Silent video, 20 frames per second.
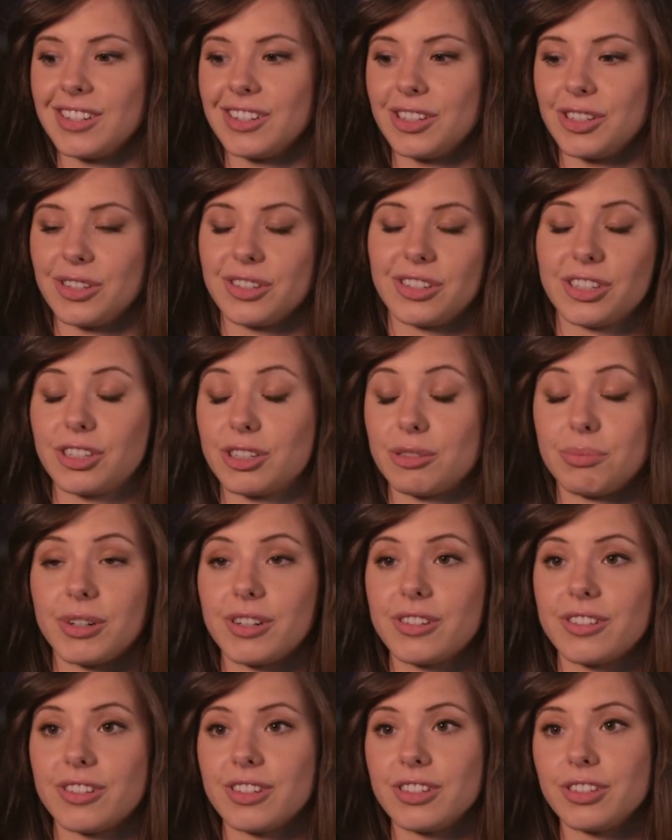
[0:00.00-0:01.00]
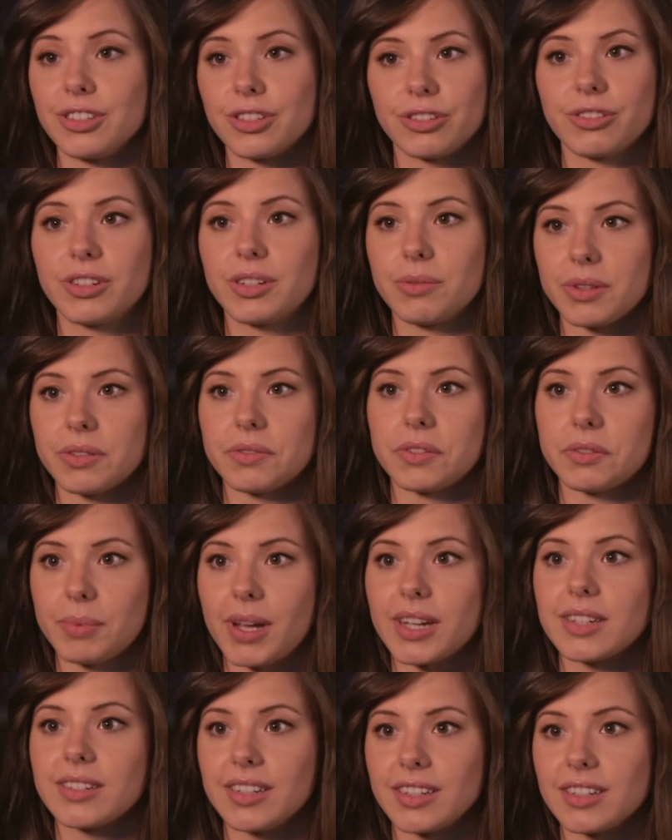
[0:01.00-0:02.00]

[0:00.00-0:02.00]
you're, you're a person, and you're treated with respect